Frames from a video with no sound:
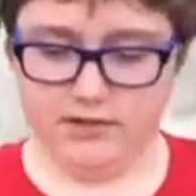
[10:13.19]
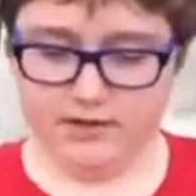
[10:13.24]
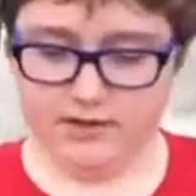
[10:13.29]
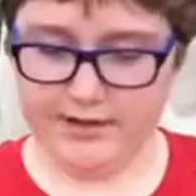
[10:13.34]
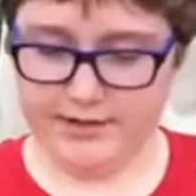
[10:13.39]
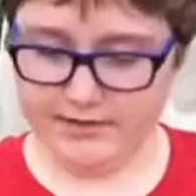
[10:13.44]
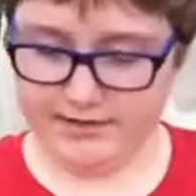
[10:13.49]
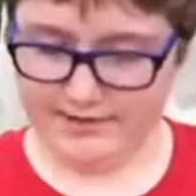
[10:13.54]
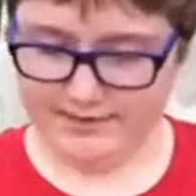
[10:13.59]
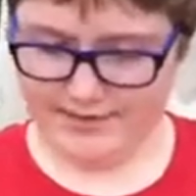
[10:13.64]

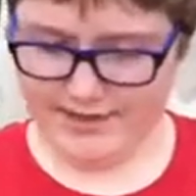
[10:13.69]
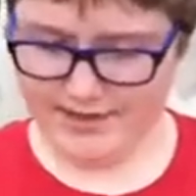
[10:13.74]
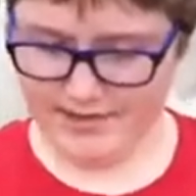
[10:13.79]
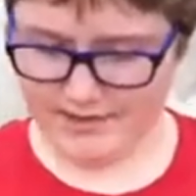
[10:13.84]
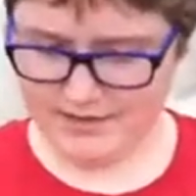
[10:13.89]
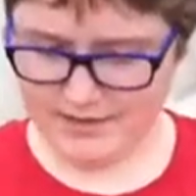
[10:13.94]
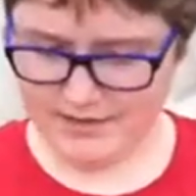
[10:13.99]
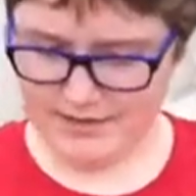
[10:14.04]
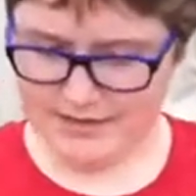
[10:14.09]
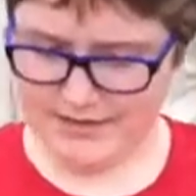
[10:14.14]
In
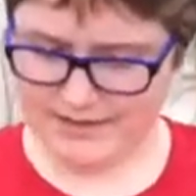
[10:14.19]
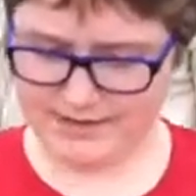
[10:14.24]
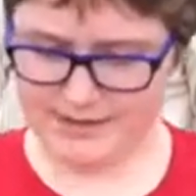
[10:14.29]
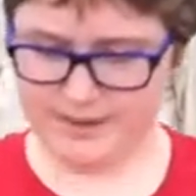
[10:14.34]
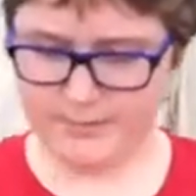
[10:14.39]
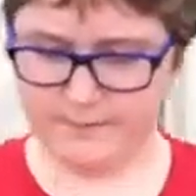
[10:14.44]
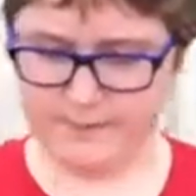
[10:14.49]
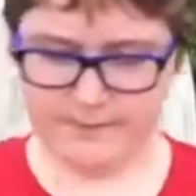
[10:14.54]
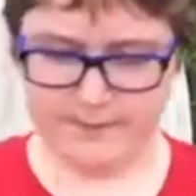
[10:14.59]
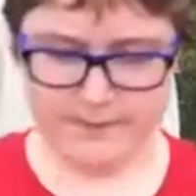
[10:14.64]

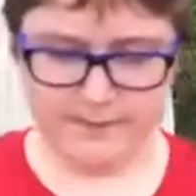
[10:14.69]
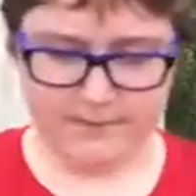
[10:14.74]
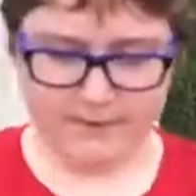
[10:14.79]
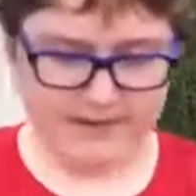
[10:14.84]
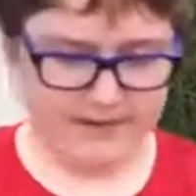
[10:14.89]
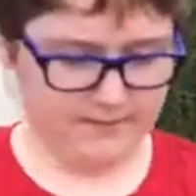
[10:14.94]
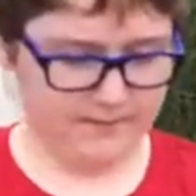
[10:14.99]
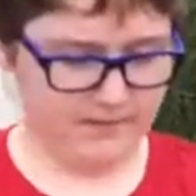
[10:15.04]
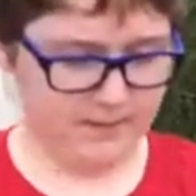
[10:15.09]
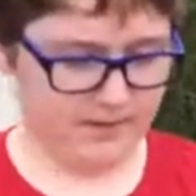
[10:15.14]

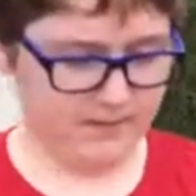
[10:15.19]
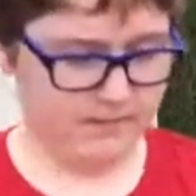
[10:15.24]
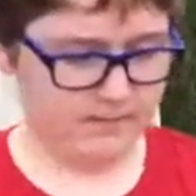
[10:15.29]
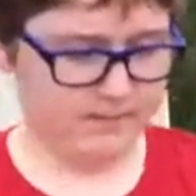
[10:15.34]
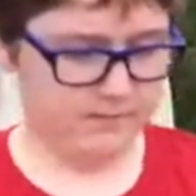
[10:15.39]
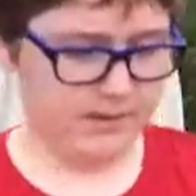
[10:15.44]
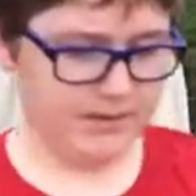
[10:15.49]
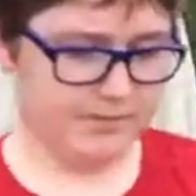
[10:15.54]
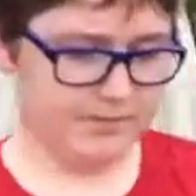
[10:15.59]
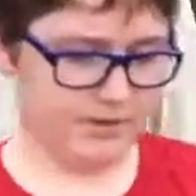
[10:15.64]
1855, the
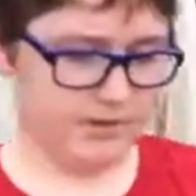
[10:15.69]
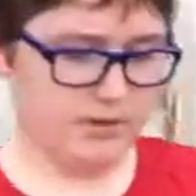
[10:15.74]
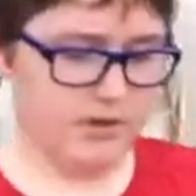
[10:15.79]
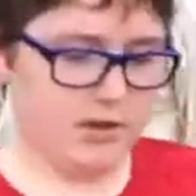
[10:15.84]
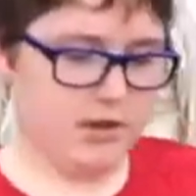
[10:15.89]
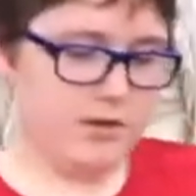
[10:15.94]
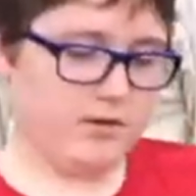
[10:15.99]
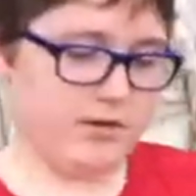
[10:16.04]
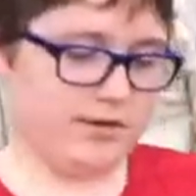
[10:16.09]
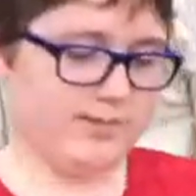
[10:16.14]
people
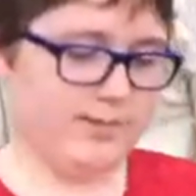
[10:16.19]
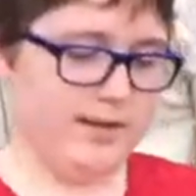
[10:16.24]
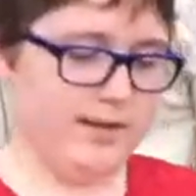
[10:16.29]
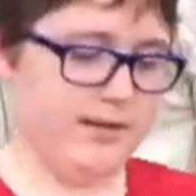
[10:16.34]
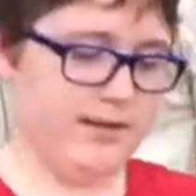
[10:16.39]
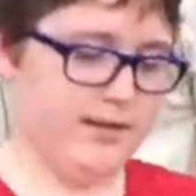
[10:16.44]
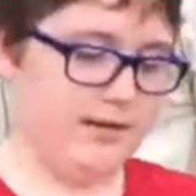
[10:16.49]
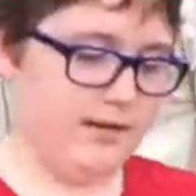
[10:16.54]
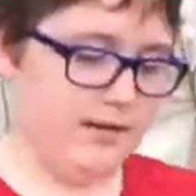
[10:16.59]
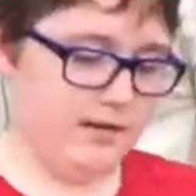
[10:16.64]

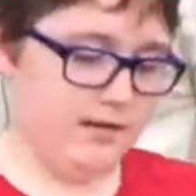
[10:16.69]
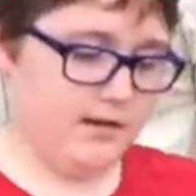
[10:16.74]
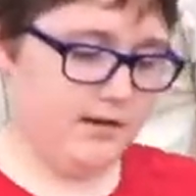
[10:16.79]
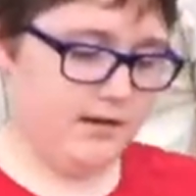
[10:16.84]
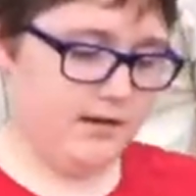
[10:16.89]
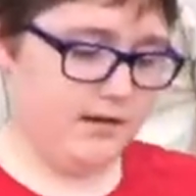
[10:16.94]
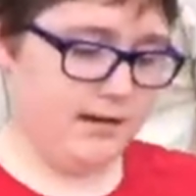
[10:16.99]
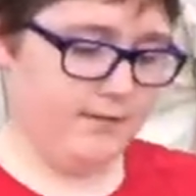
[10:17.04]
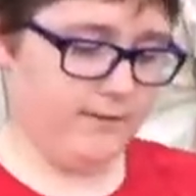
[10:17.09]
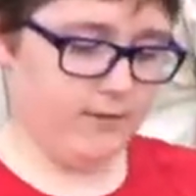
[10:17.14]
responding
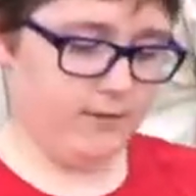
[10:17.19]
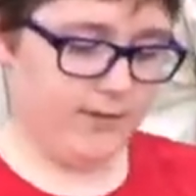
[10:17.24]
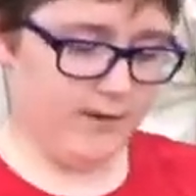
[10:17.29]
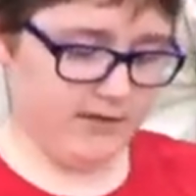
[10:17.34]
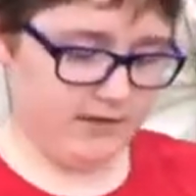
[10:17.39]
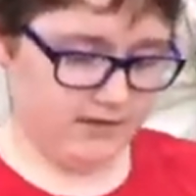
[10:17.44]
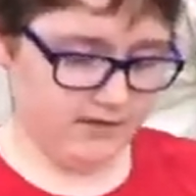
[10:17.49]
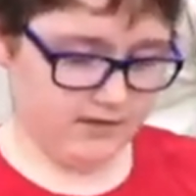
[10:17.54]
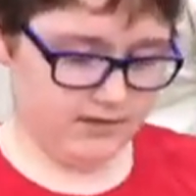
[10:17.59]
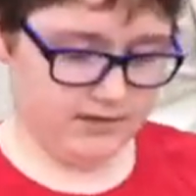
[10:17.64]
never
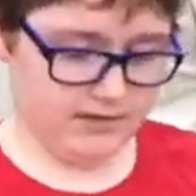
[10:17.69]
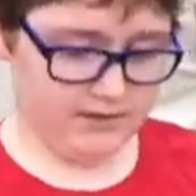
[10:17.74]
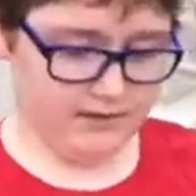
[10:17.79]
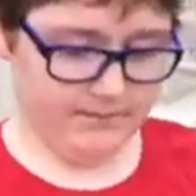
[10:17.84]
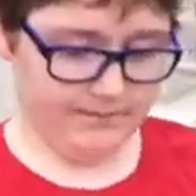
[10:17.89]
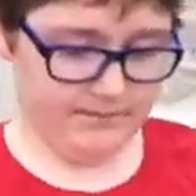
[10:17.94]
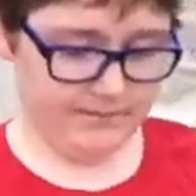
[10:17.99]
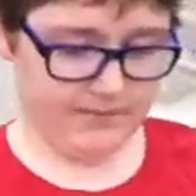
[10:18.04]
went to